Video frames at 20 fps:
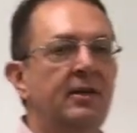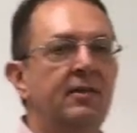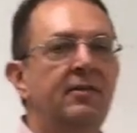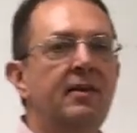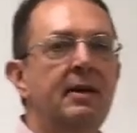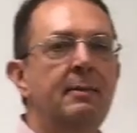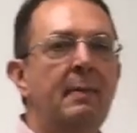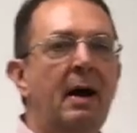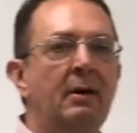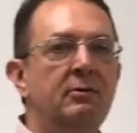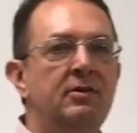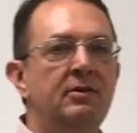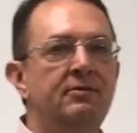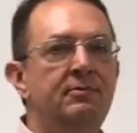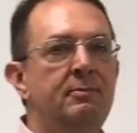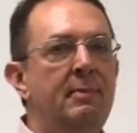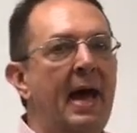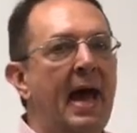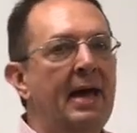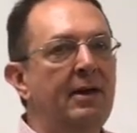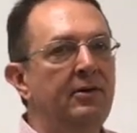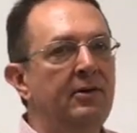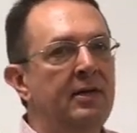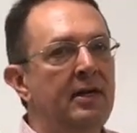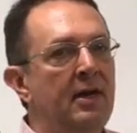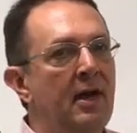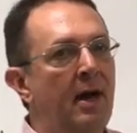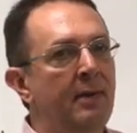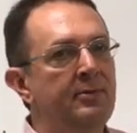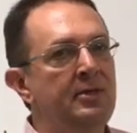It's the amount of matter in
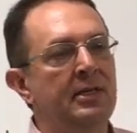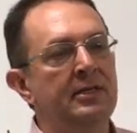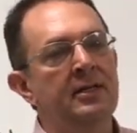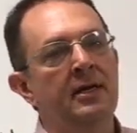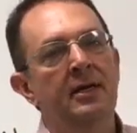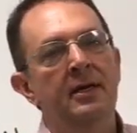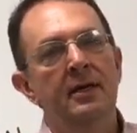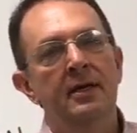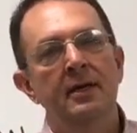an object,